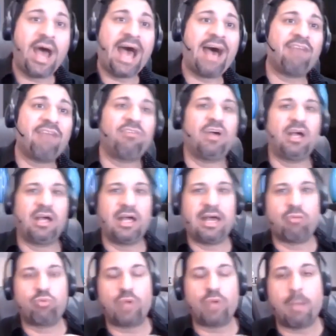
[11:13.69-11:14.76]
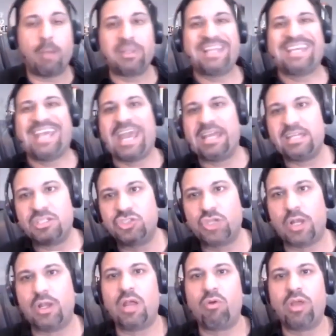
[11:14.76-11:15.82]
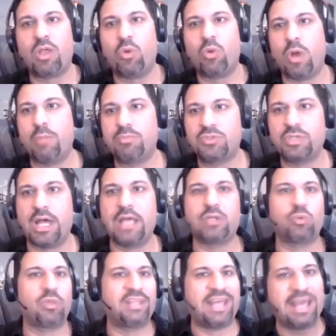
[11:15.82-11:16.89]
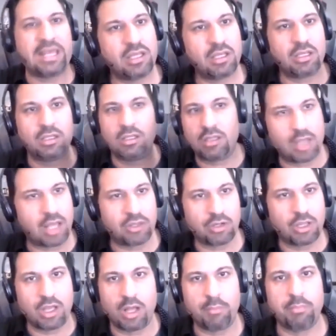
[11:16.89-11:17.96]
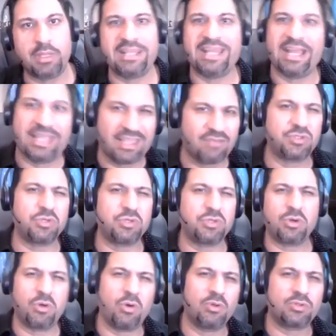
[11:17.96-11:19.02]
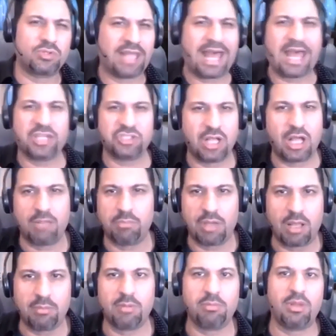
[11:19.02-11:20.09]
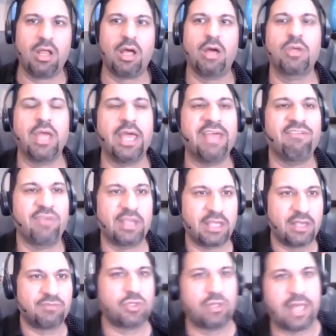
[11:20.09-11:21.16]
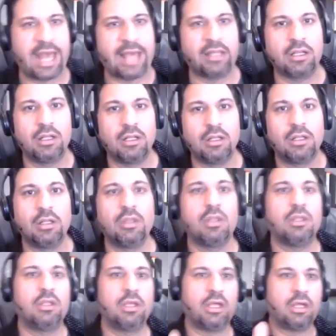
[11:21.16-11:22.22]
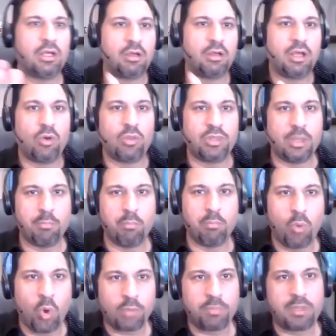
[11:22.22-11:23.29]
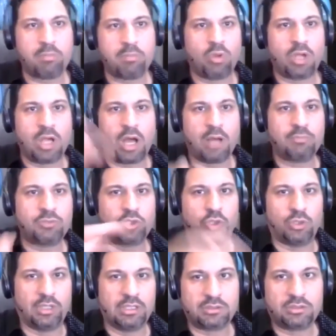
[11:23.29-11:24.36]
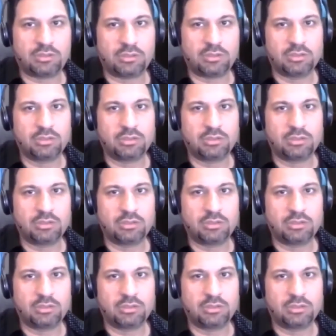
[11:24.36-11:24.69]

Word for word: If you have a replicated generic website with any other company that gives you your own slash dot blah, blah, blah, okay, if it gives you that, the more people come to it,